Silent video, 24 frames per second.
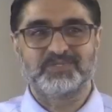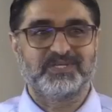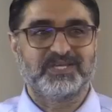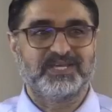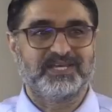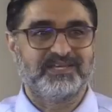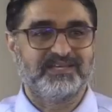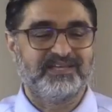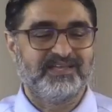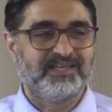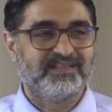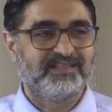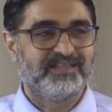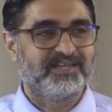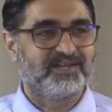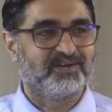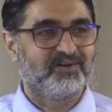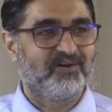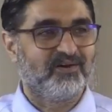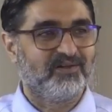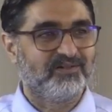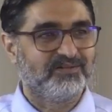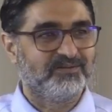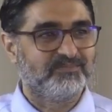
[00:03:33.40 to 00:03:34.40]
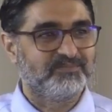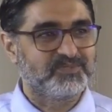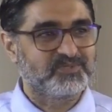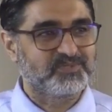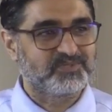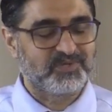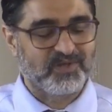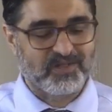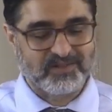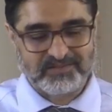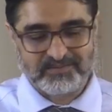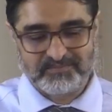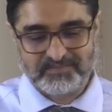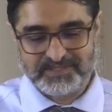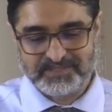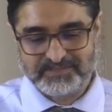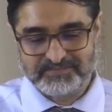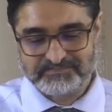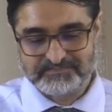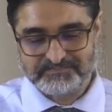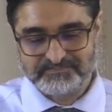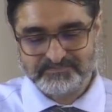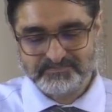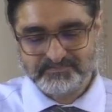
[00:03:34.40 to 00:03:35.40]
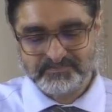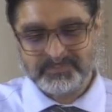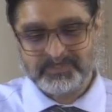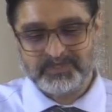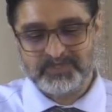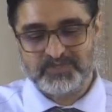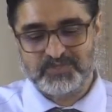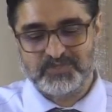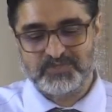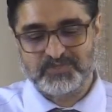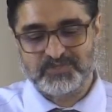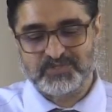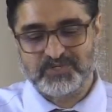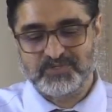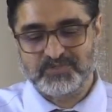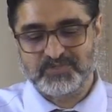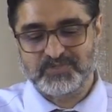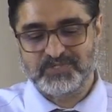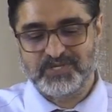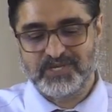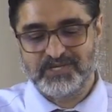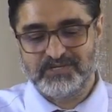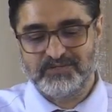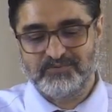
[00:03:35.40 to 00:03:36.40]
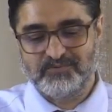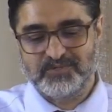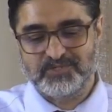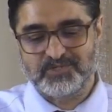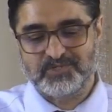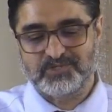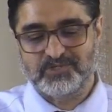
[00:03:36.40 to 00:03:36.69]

they call him Solomon, which is associated with